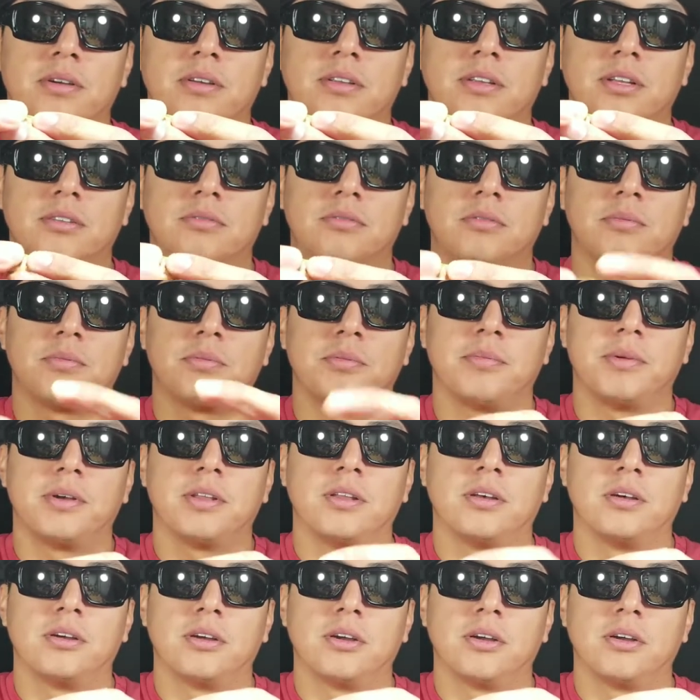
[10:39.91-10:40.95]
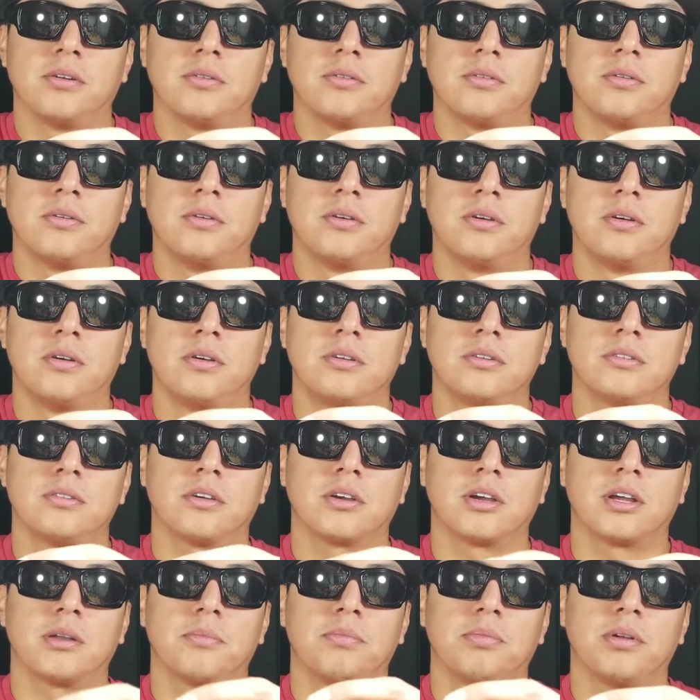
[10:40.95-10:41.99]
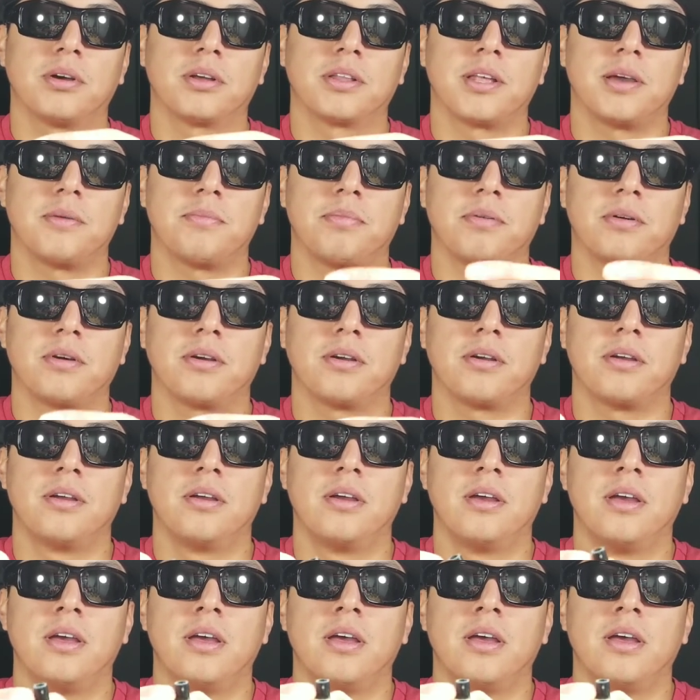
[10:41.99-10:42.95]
That's where I put my logo. So I gotta plug that part.